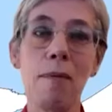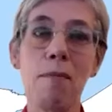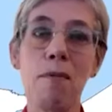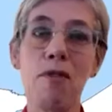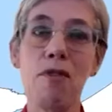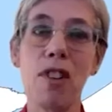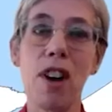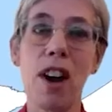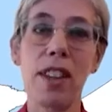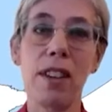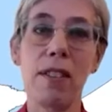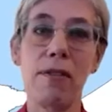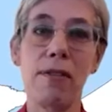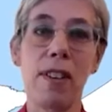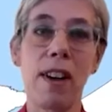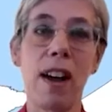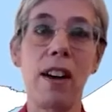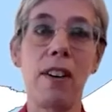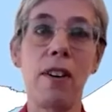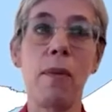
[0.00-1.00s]
I'm rather
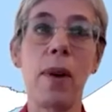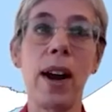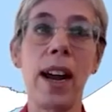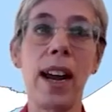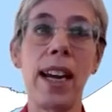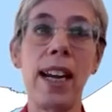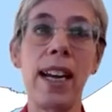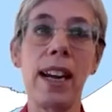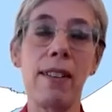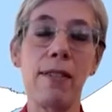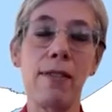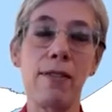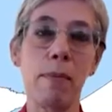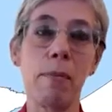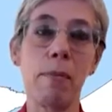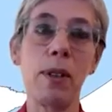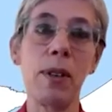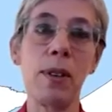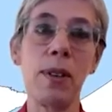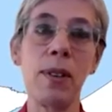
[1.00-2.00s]
far away
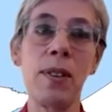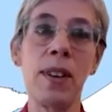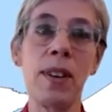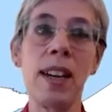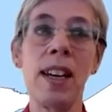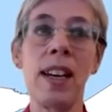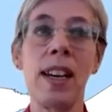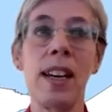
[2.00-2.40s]
from you,